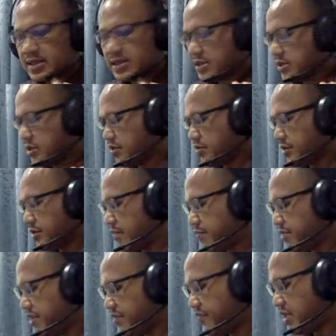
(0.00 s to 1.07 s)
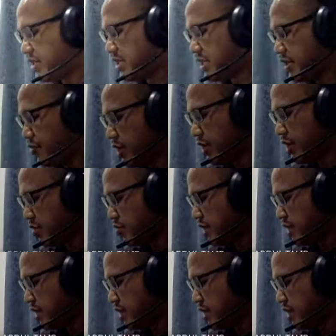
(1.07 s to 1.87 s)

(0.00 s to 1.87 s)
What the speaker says: So previously when we